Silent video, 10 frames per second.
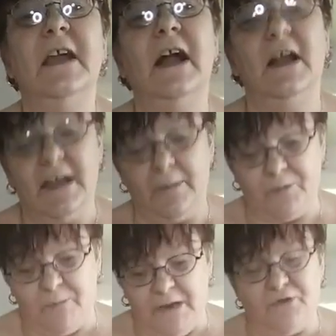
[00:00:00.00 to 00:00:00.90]
It helps
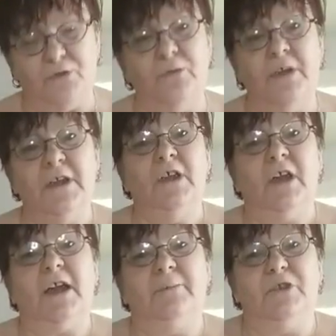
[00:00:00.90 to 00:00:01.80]
me to,
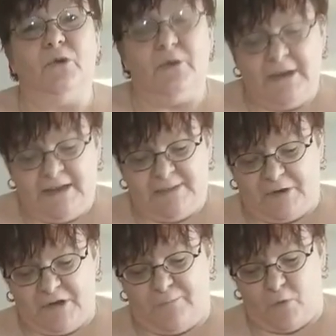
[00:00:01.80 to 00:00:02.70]

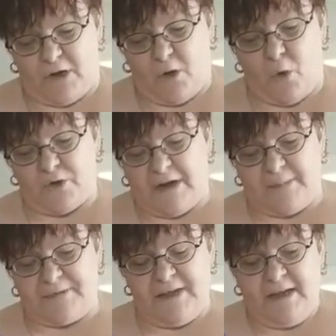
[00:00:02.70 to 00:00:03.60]
especially for the 1/4
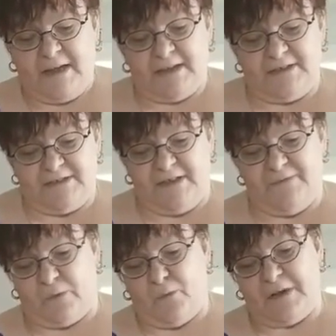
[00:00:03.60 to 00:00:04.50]
cups, to see
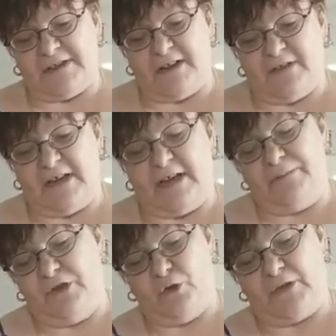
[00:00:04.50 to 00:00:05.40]
from one side of the cup,
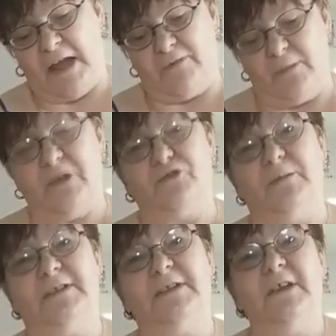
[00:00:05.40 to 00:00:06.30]
they'll have the
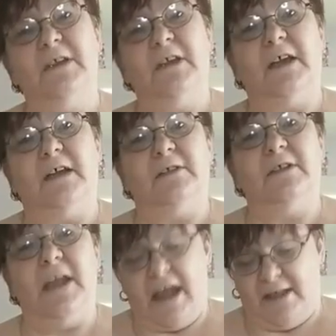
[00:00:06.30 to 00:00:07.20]
measurement,
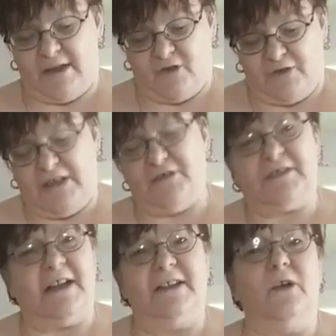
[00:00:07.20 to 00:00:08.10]
and then on the other
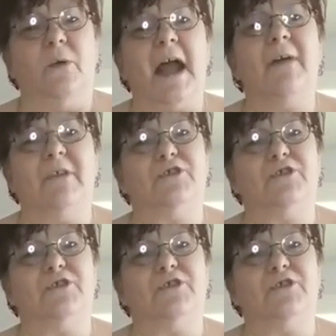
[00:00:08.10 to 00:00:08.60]
side they don't have it.